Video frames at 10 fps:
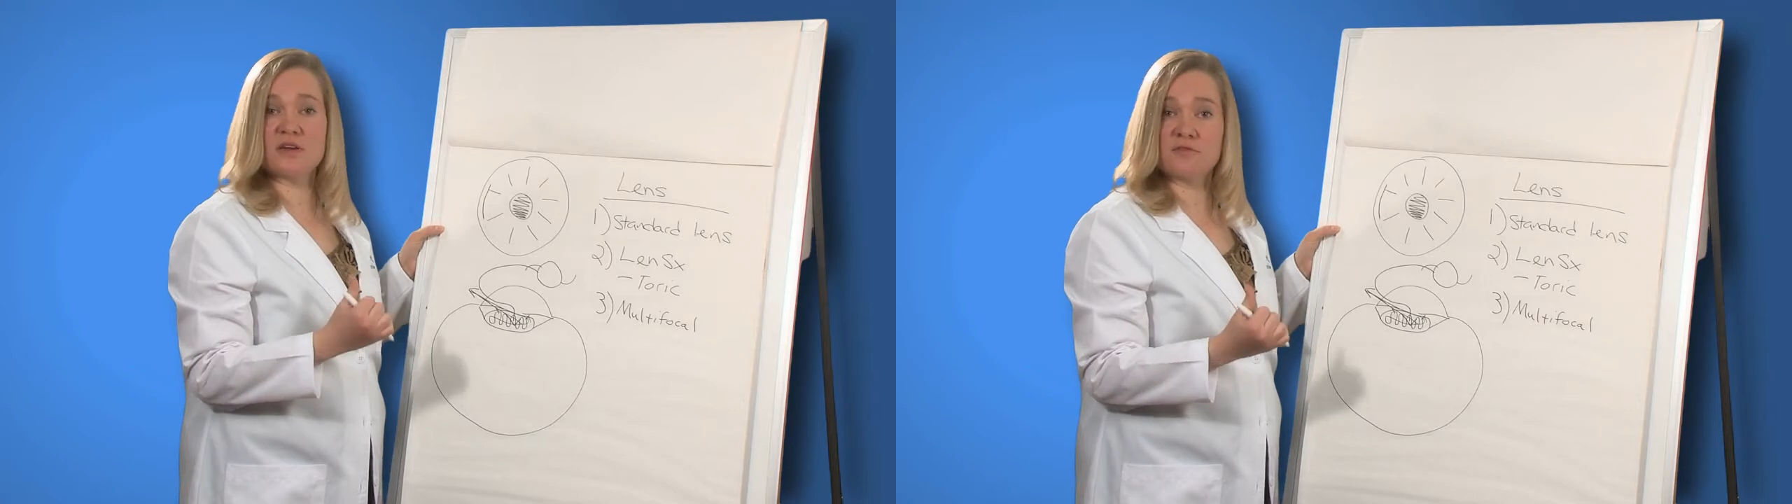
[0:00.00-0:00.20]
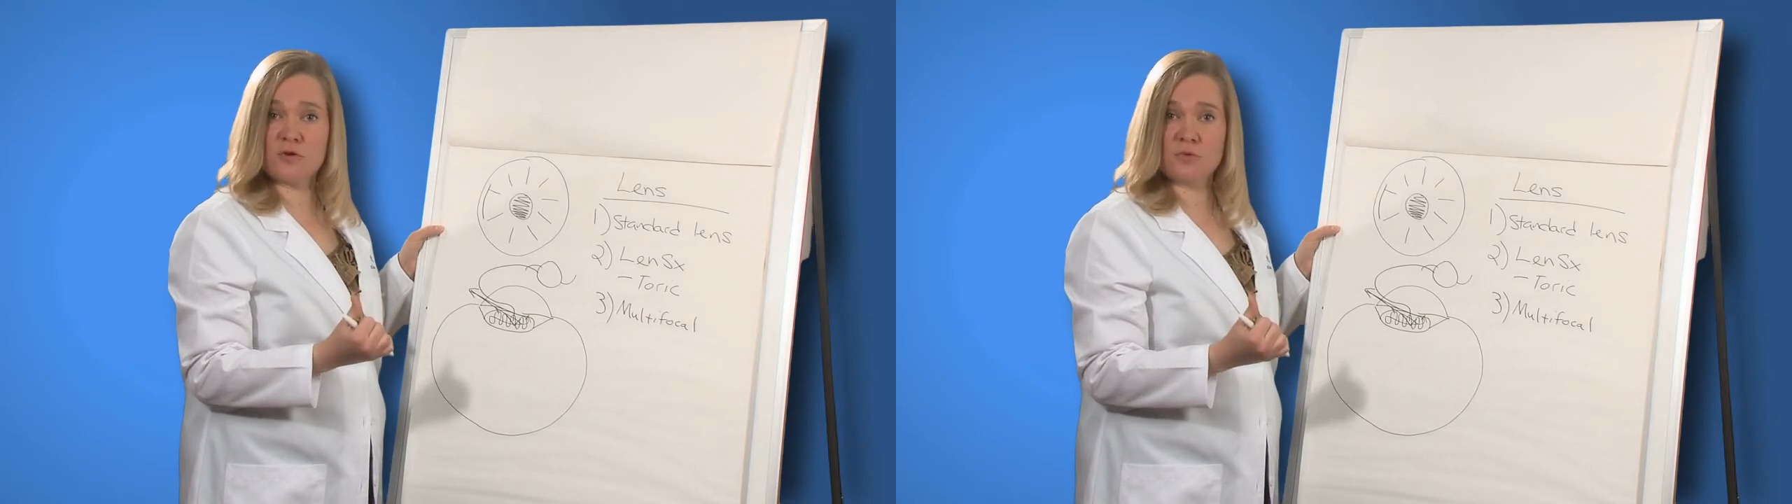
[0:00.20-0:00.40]

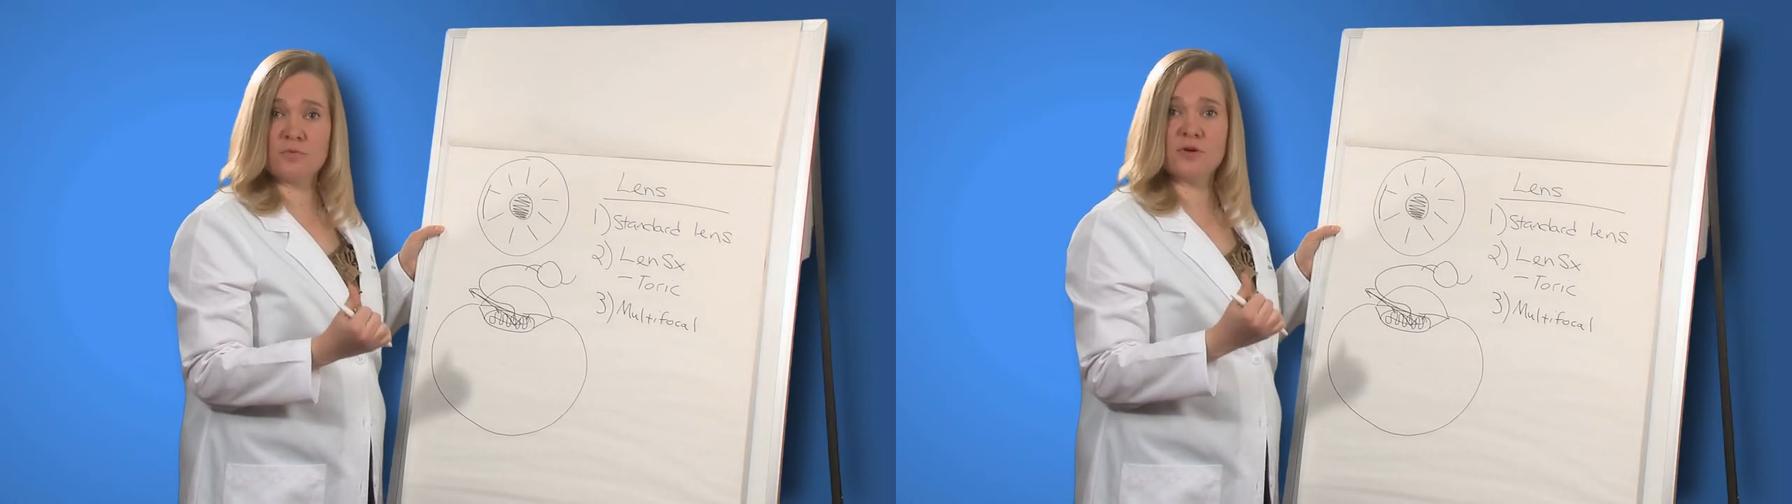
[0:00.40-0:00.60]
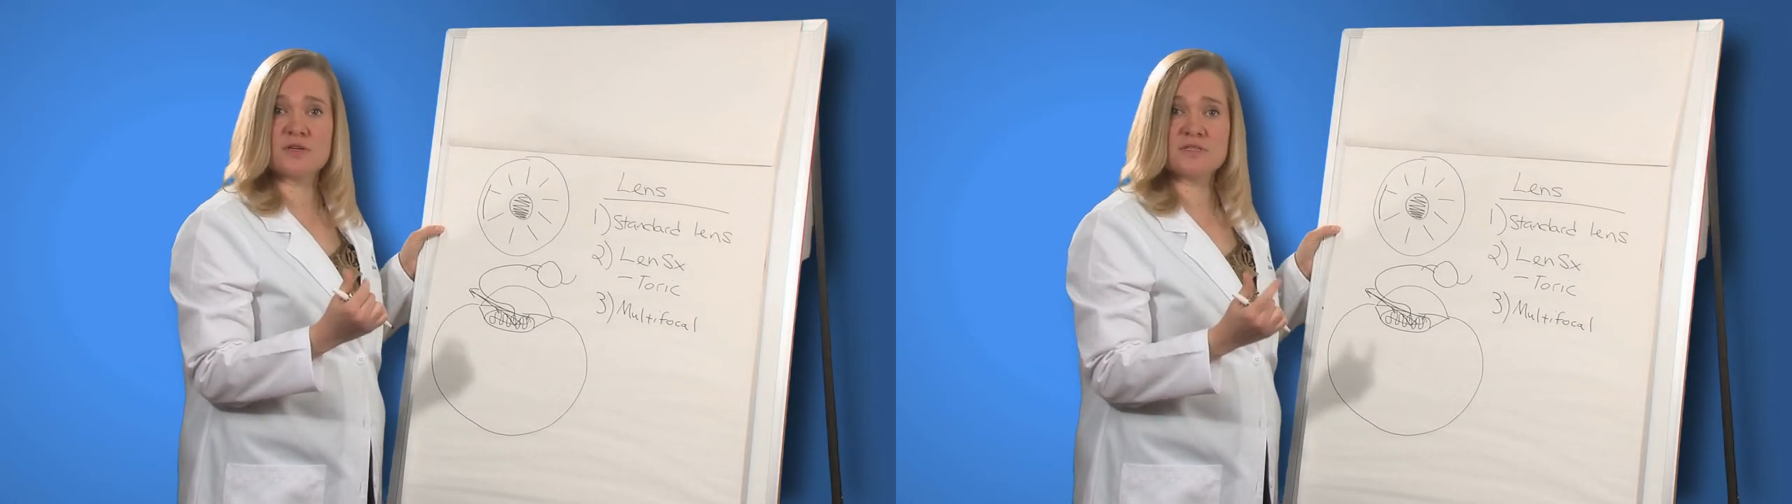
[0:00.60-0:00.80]
like phone
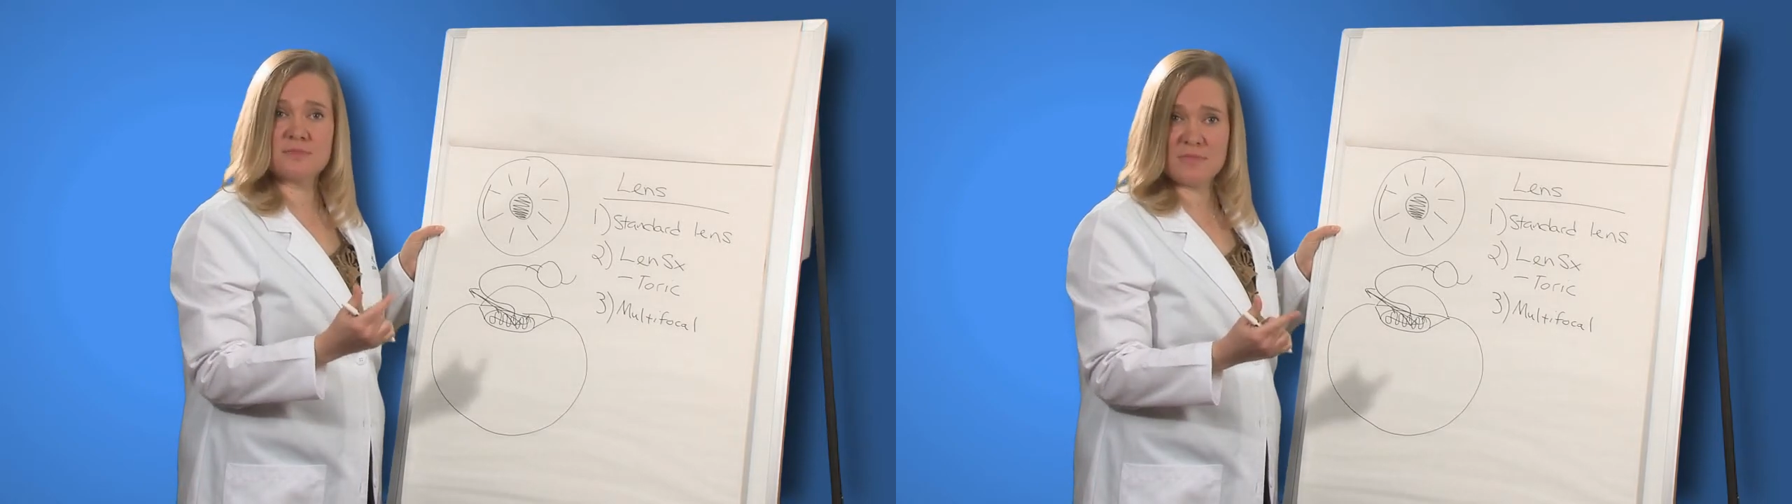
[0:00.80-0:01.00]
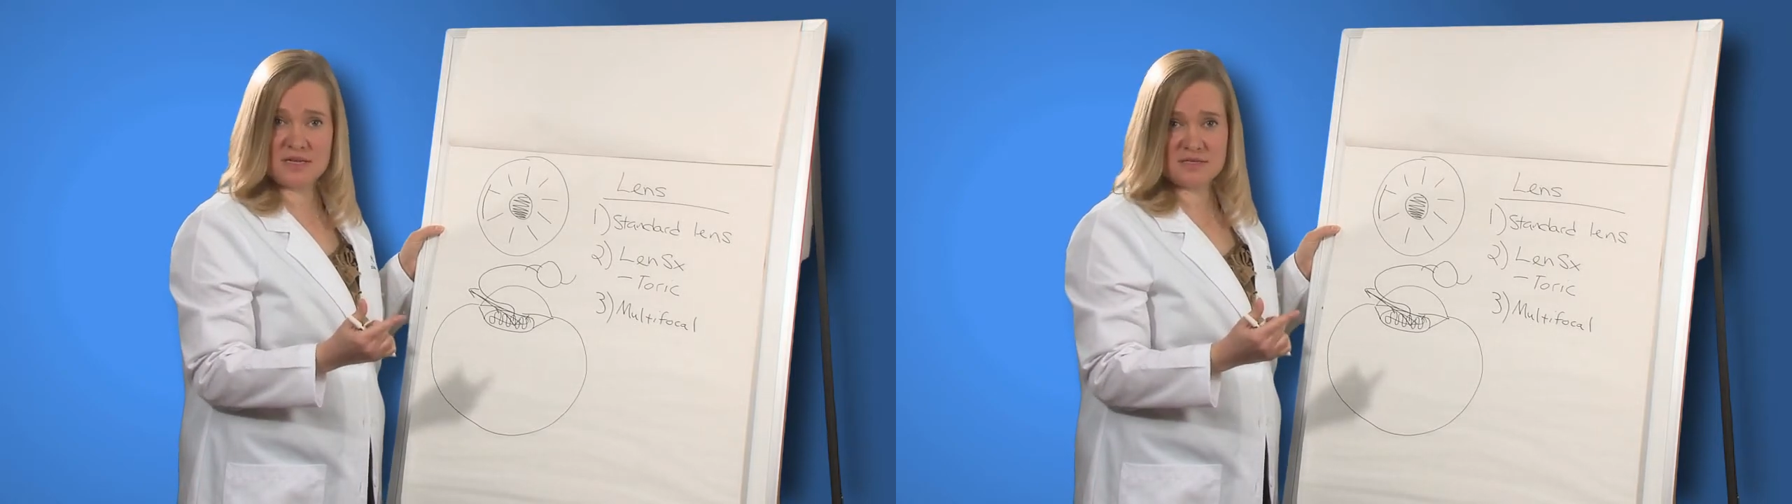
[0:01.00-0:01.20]
books,
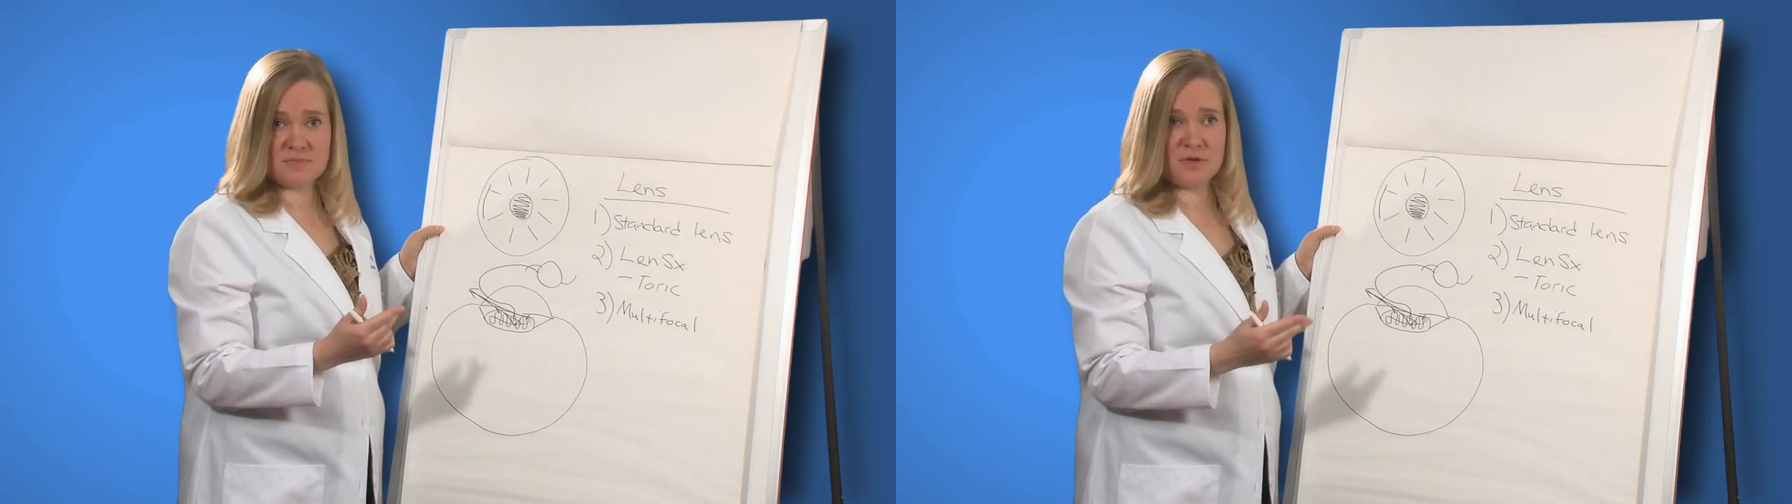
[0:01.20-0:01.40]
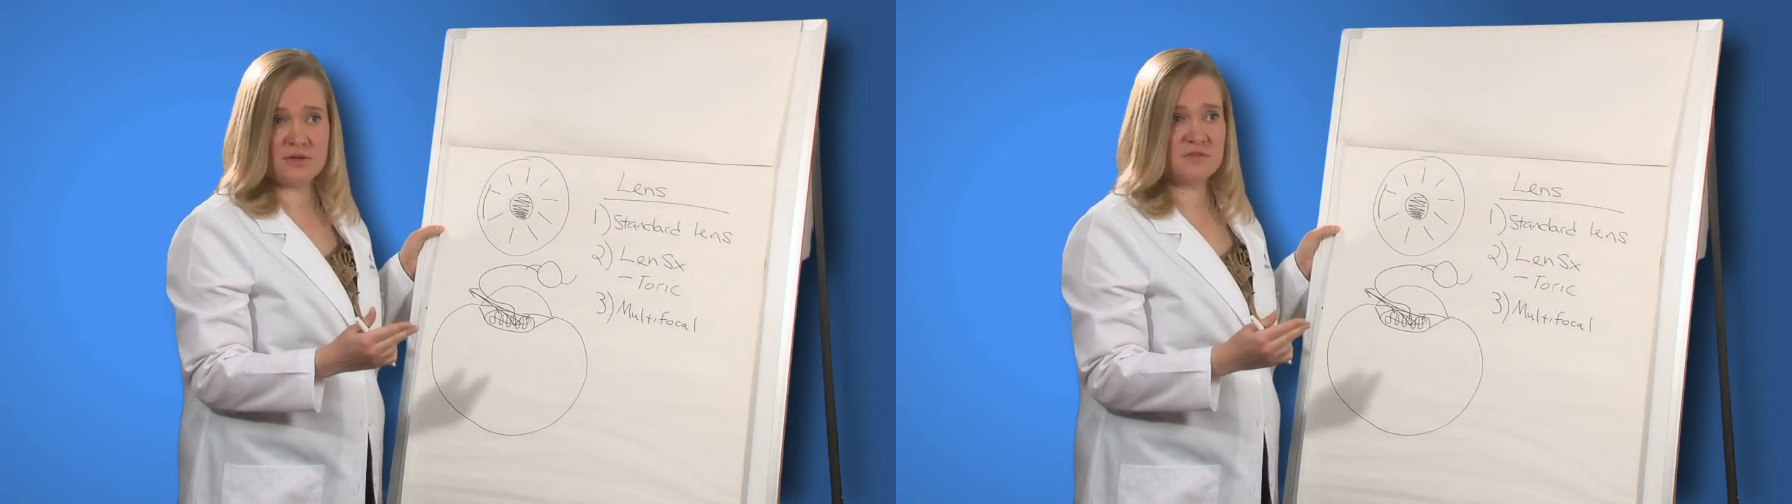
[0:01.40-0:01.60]

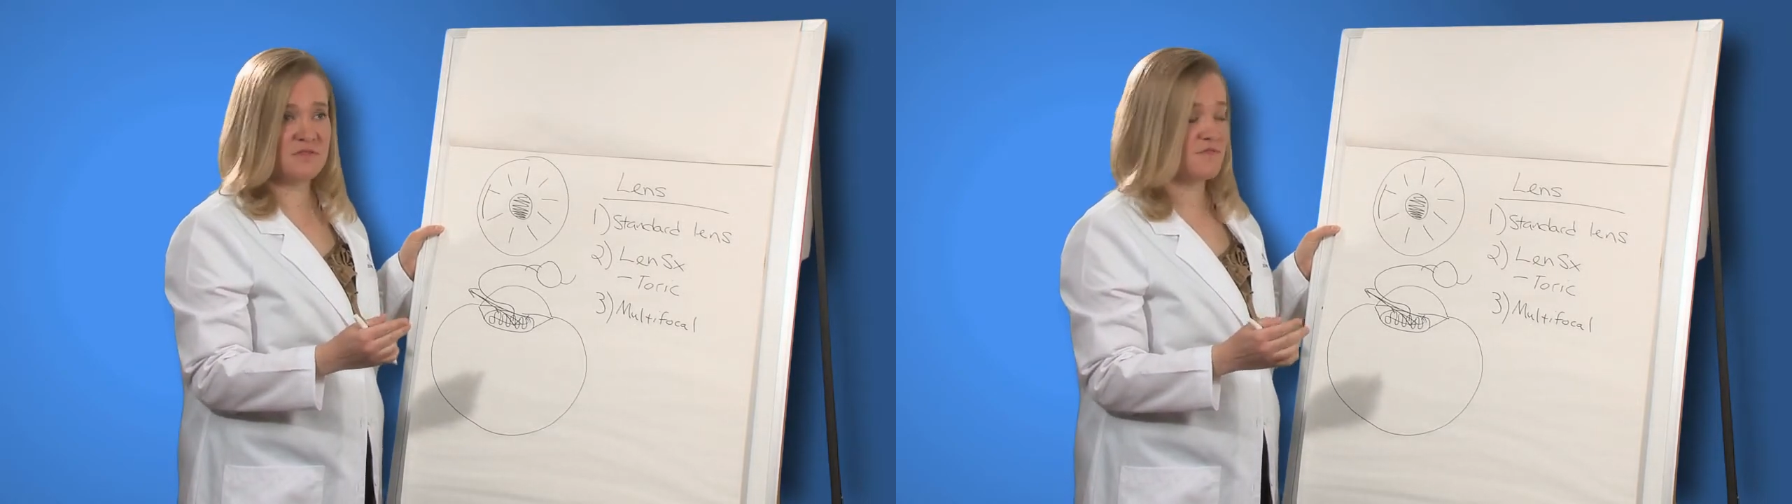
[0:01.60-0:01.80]
medicine bottles,